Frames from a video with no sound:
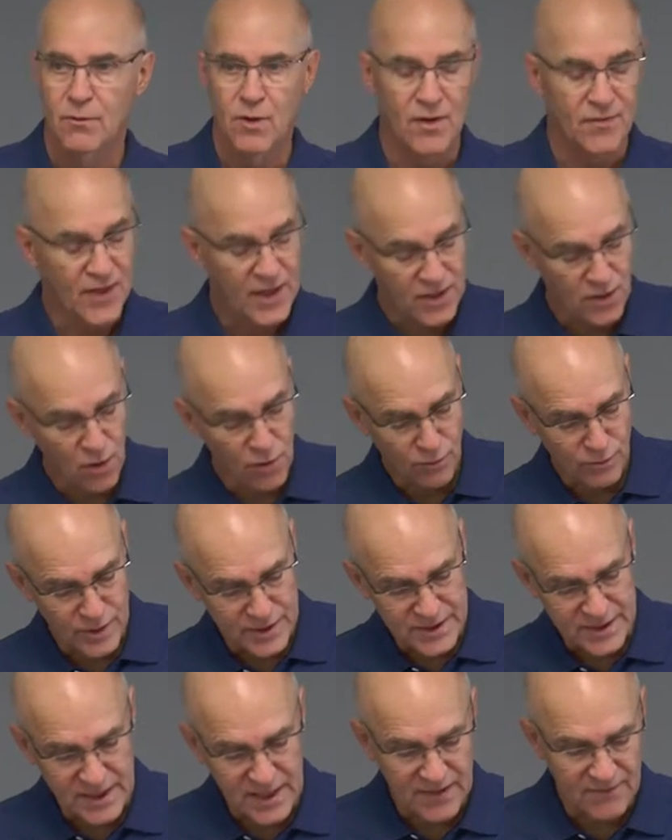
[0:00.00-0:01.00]
Well, they don't
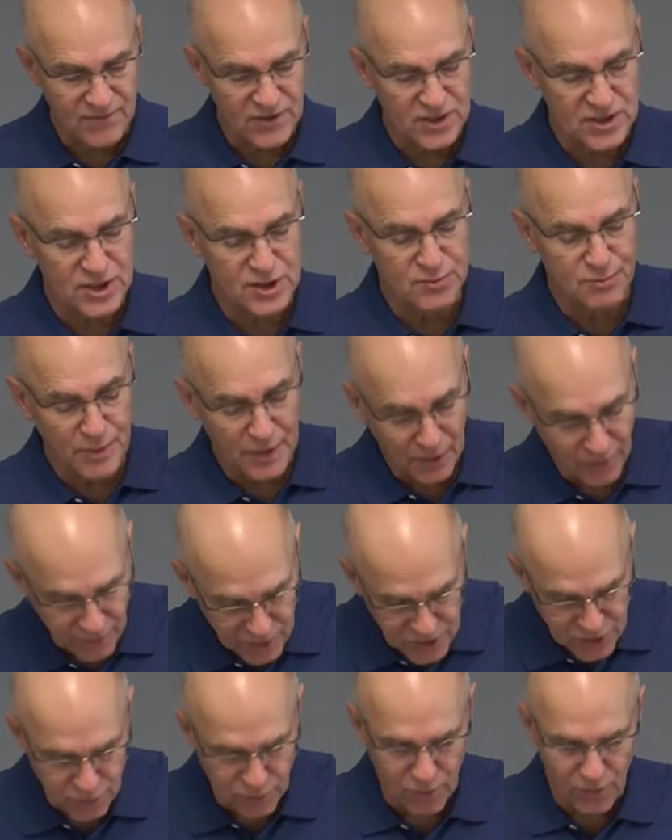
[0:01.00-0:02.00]
receive
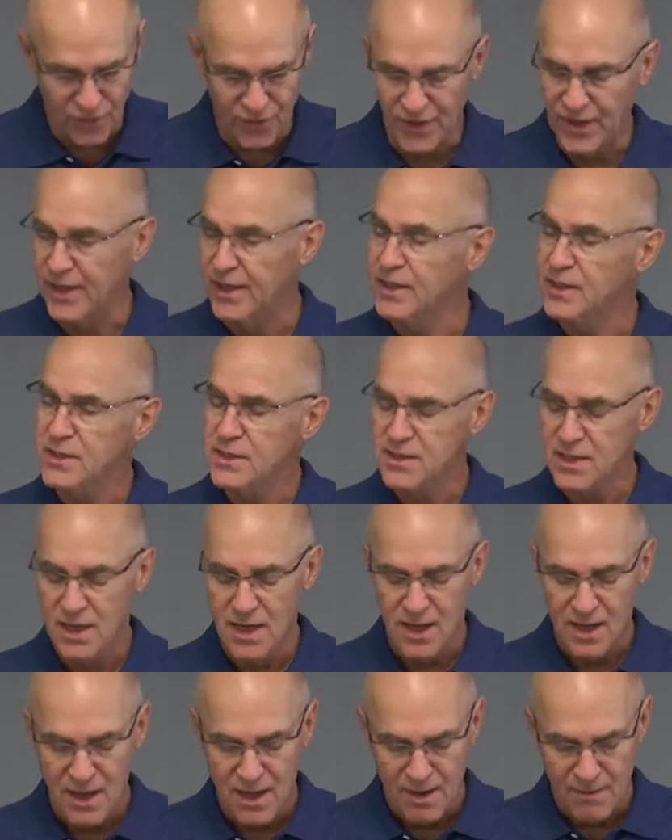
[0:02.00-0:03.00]
spiritual things
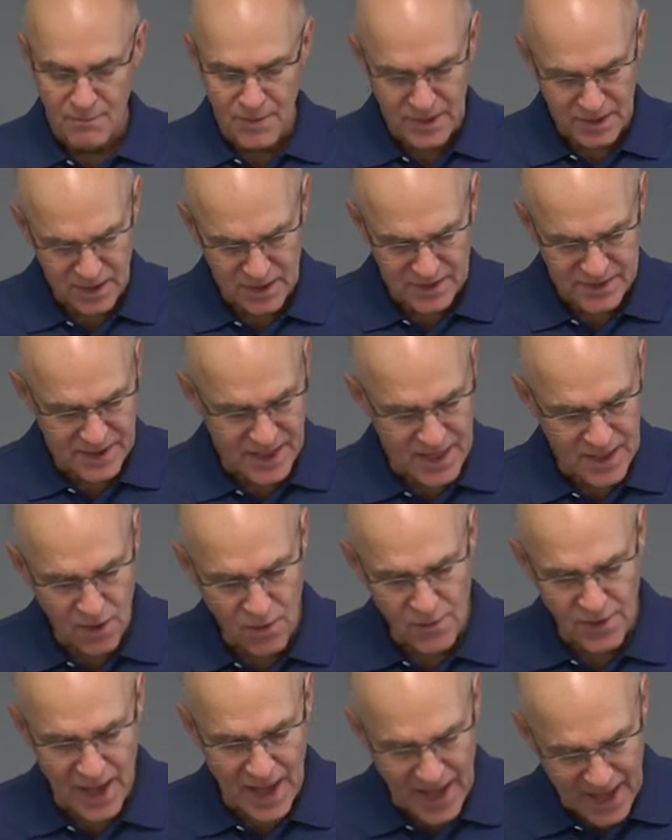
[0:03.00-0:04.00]
because they
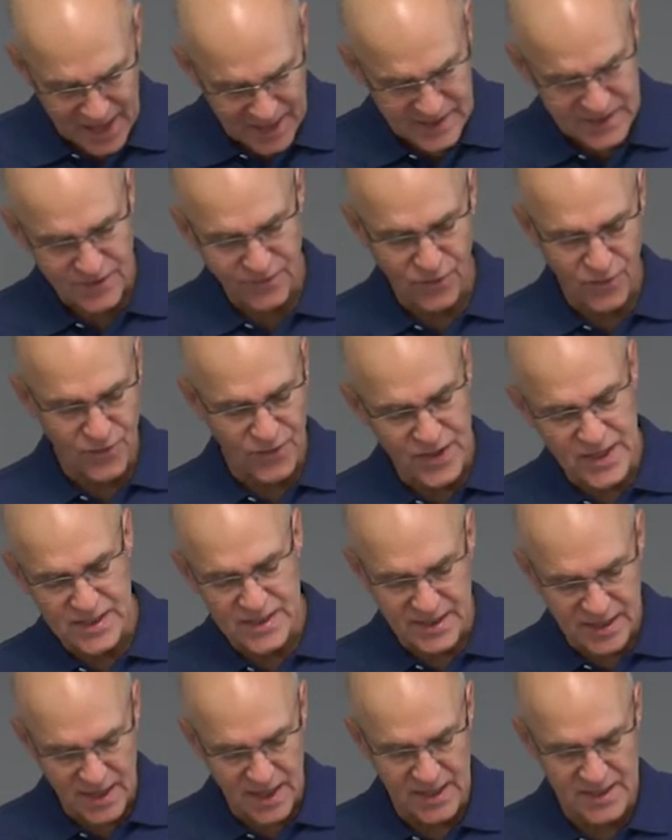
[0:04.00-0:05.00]
don't ask for
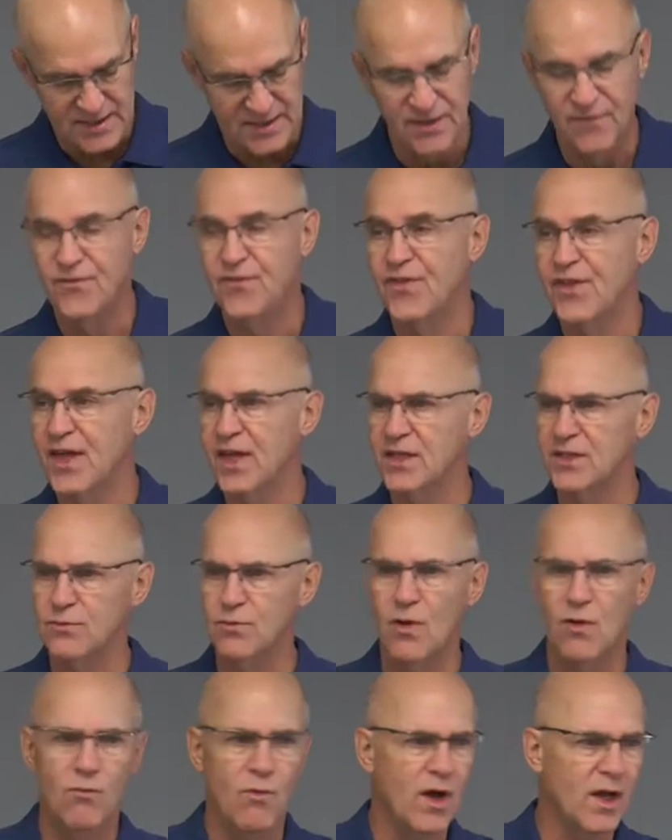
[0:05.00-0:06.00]
these kinds of things.
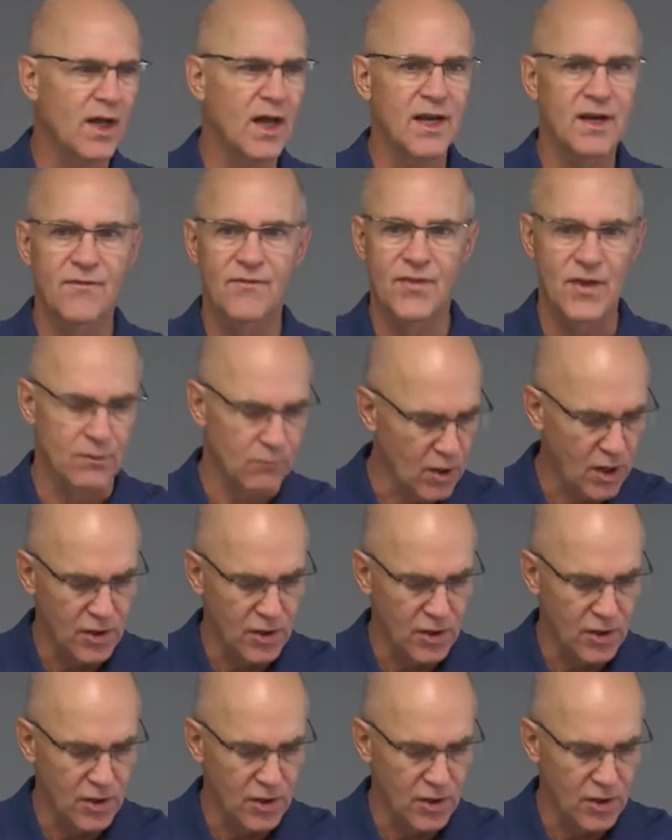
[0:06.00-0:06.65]
Well, what kind of thing?